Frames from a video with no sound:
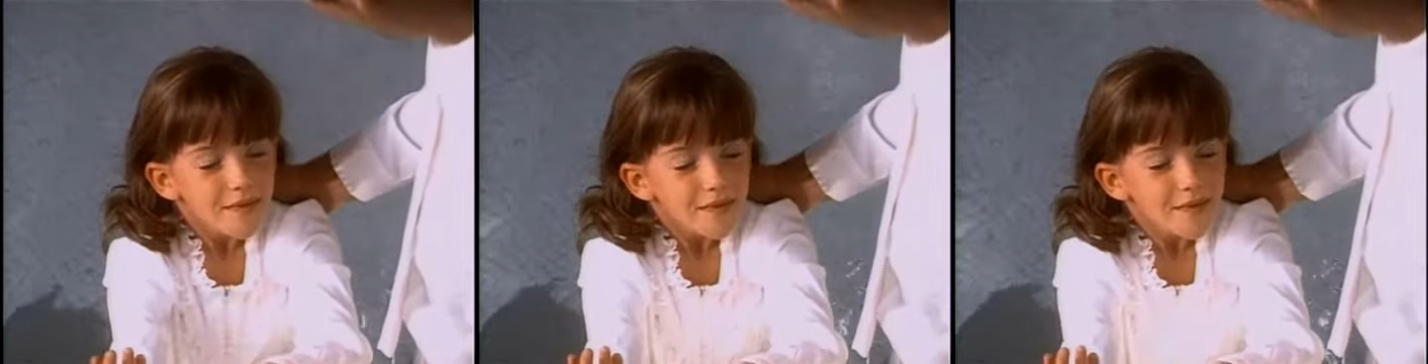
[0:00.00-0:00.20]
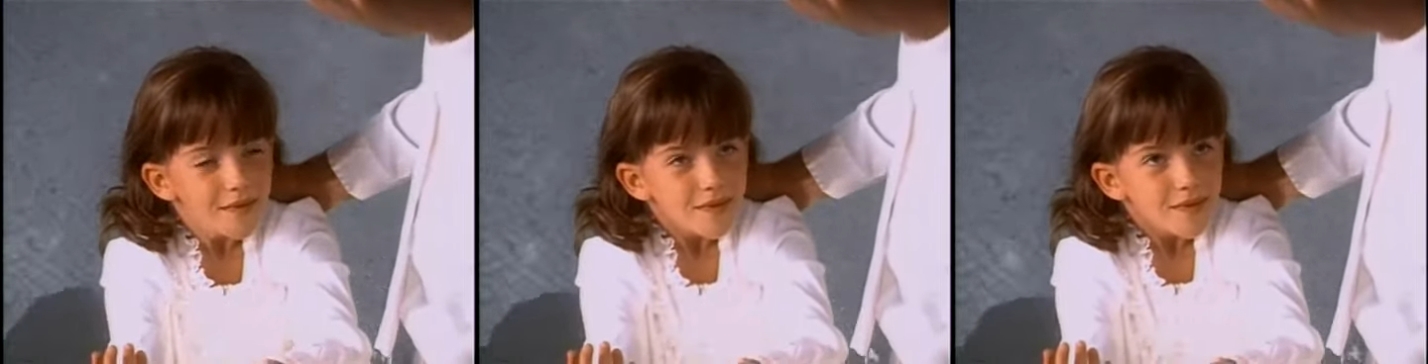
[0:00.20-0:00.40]

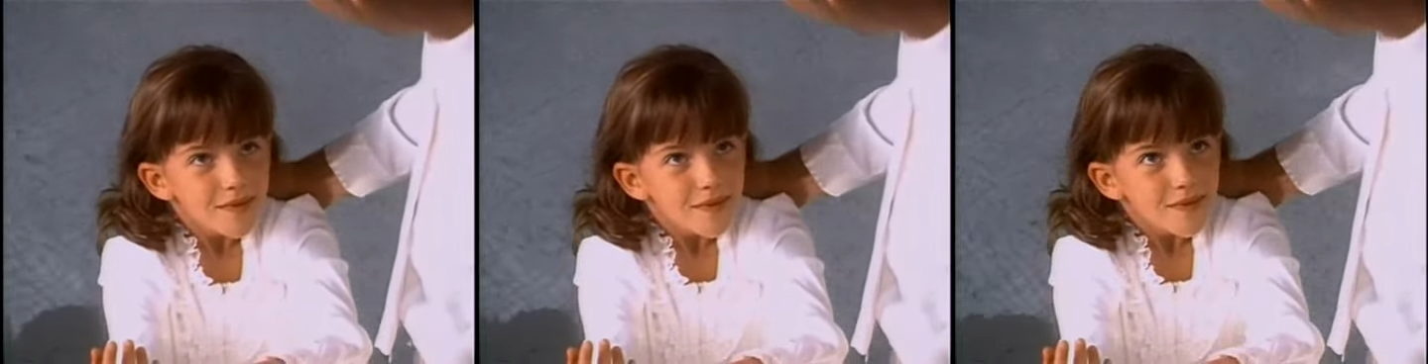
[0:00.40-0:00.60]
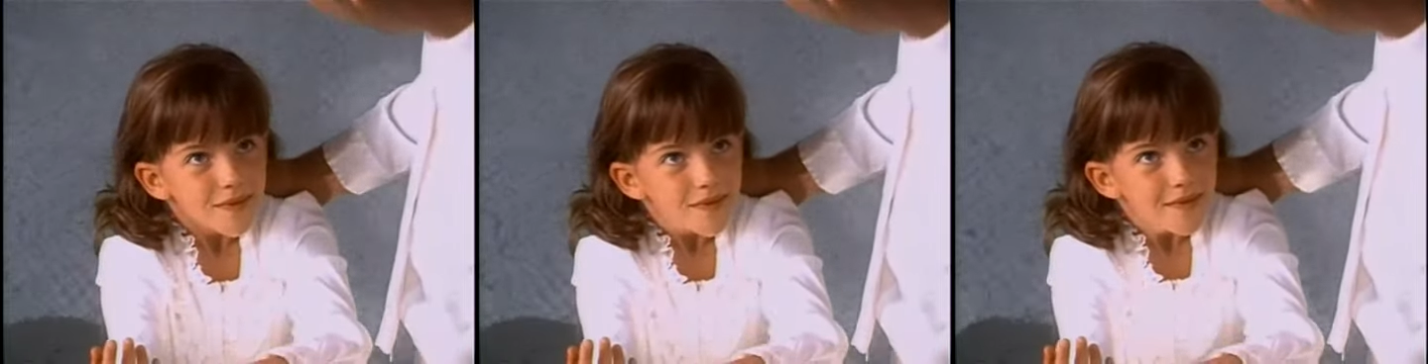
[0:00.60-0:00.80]
ordinance
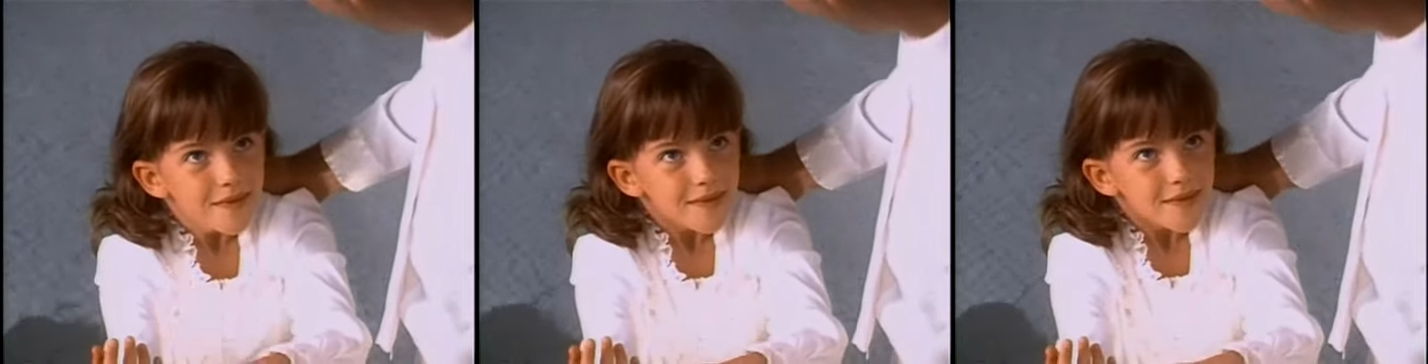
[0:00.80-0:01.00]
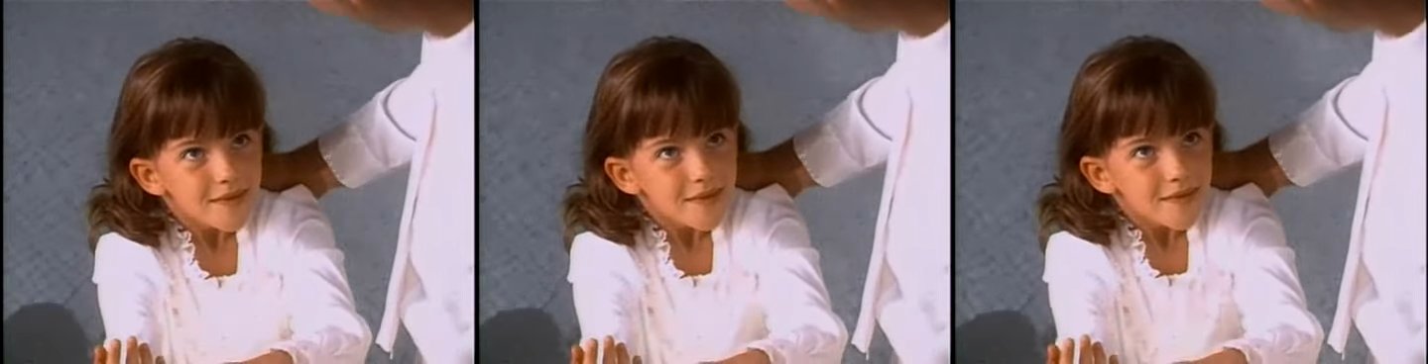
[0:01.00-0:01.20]
takes
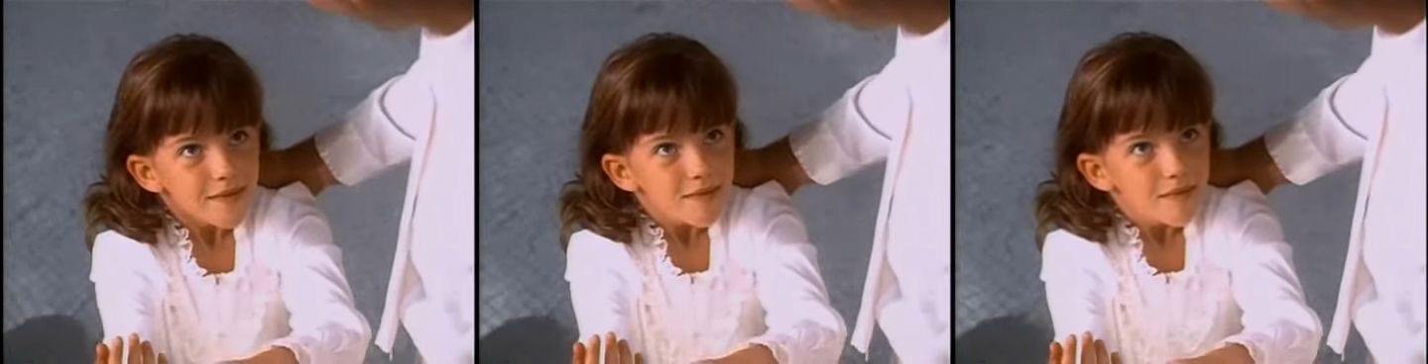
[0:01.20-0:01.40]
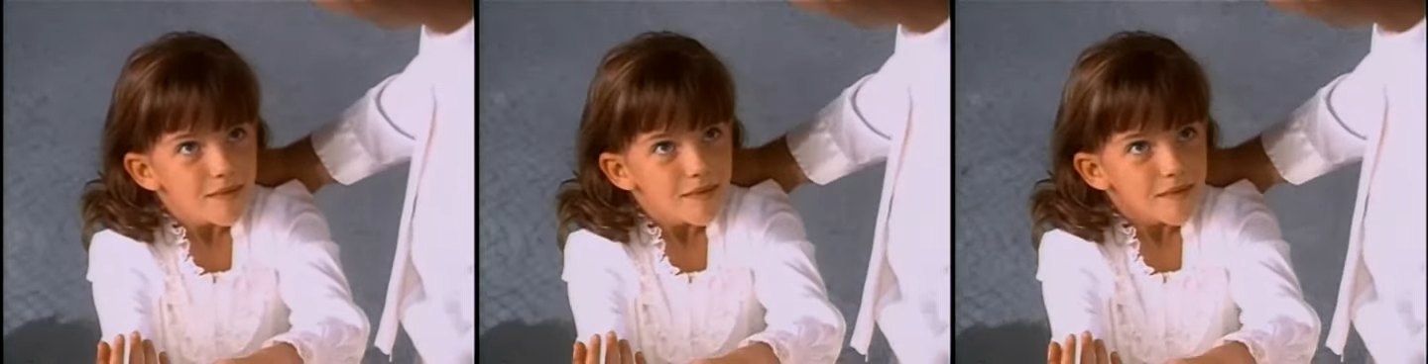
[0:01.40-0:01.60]
on
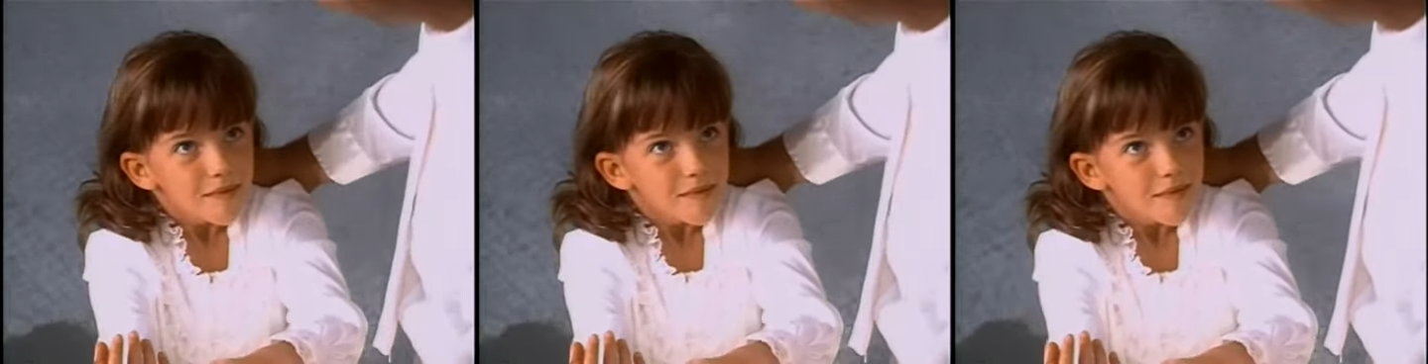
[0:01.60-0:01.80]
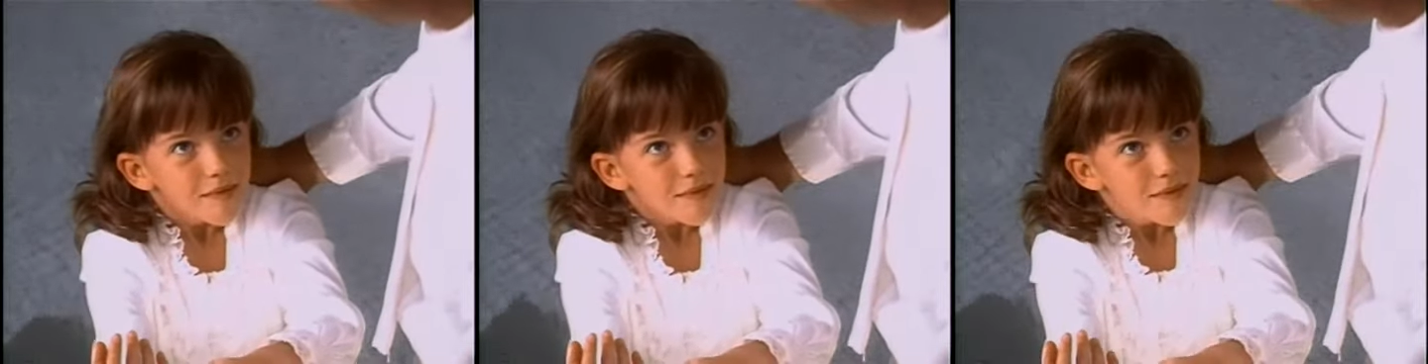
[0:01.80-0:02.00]

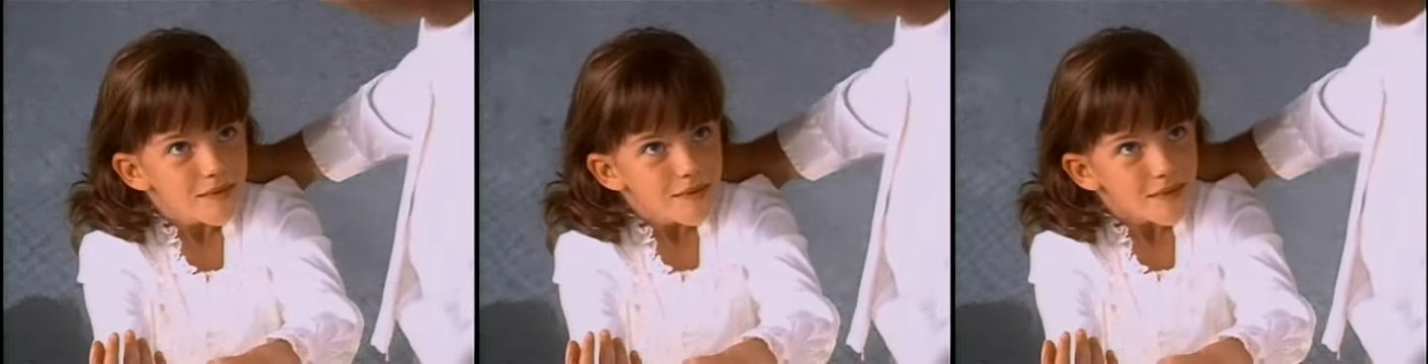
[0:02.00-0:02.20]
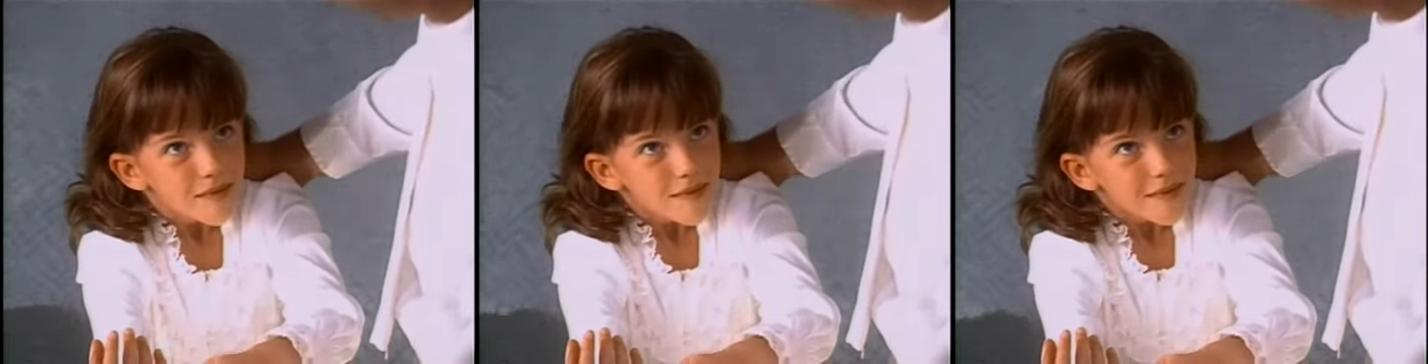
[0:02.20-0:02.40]

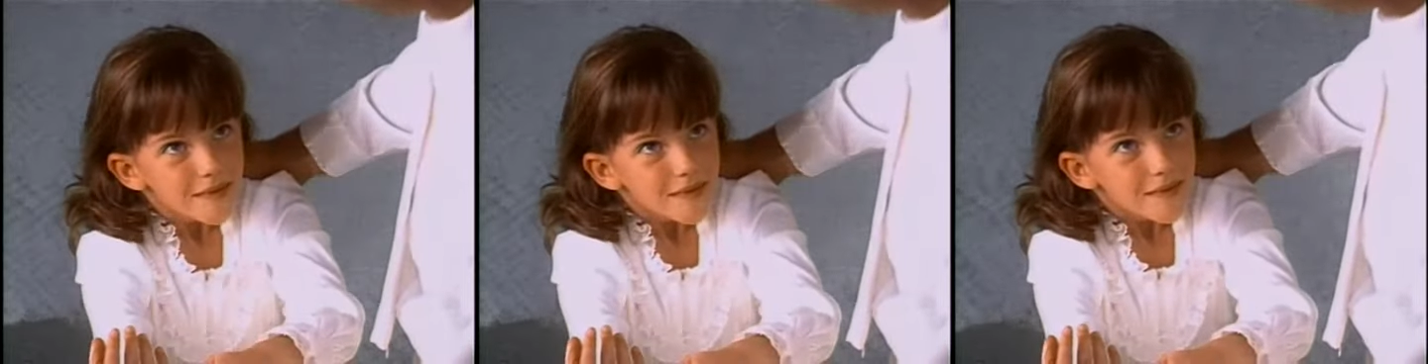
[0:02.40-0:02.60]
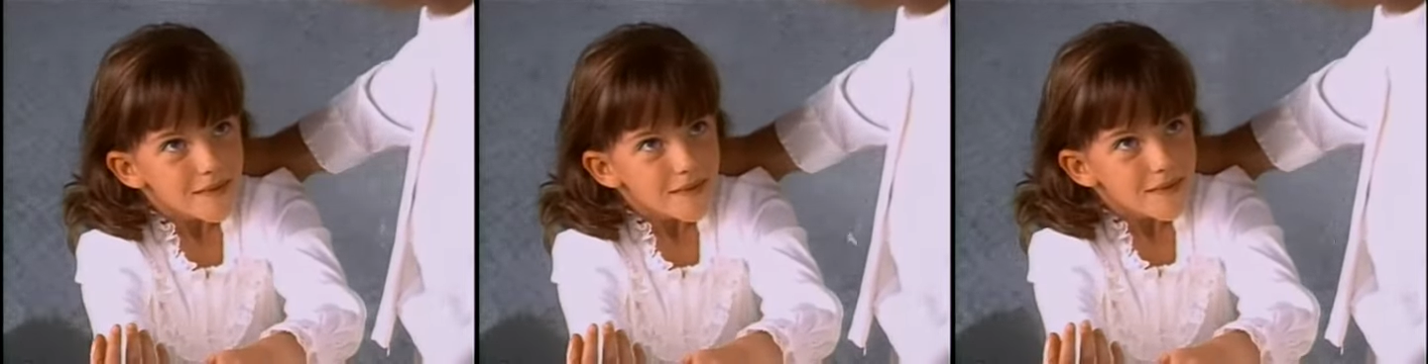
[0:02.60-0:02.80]
increasing
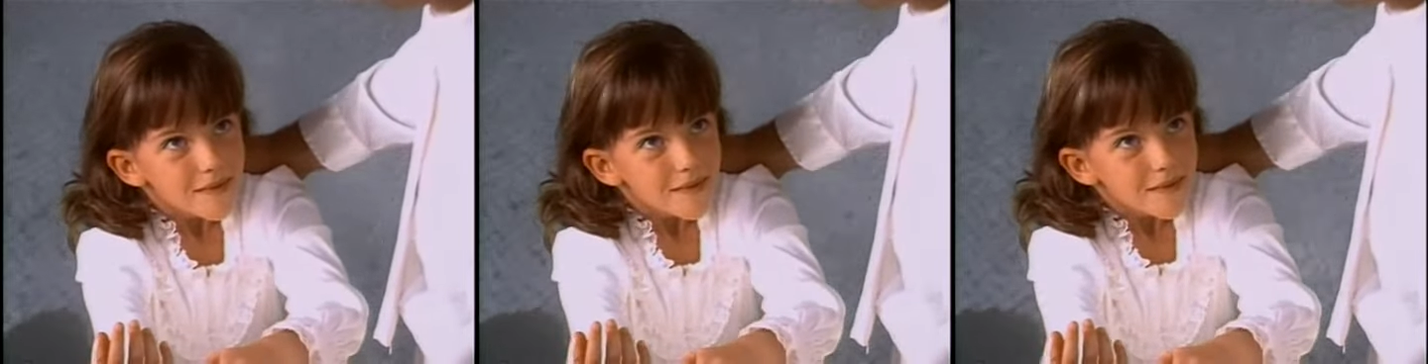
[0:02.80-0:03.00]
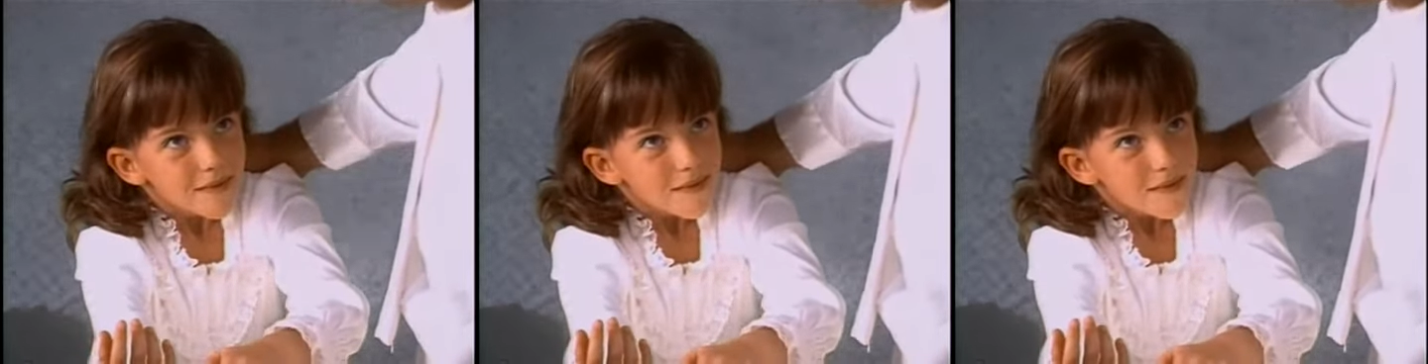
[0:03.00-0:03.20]

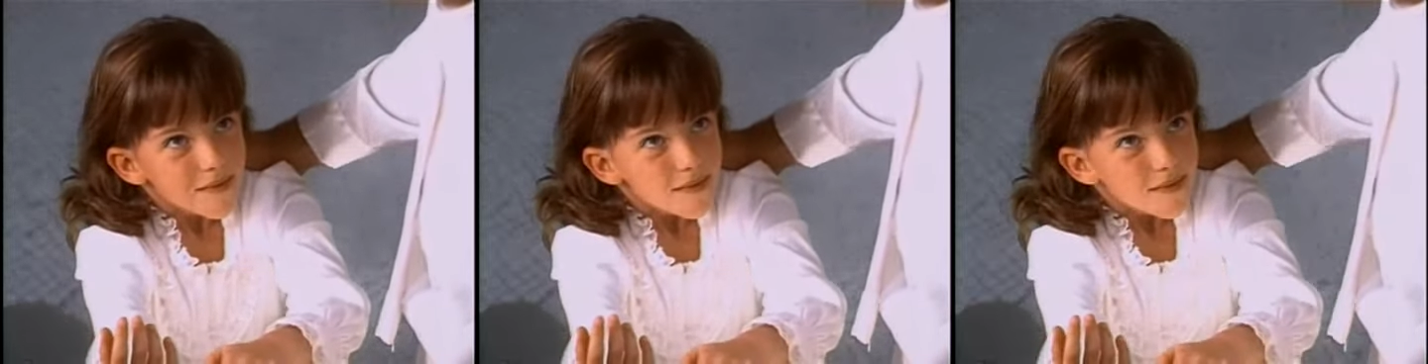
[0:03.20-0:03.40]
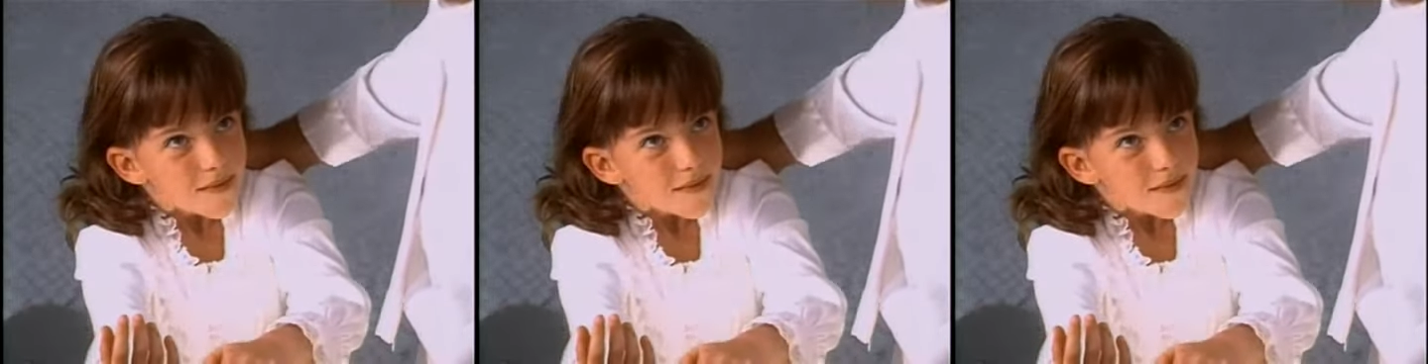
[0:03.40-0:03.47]
significance.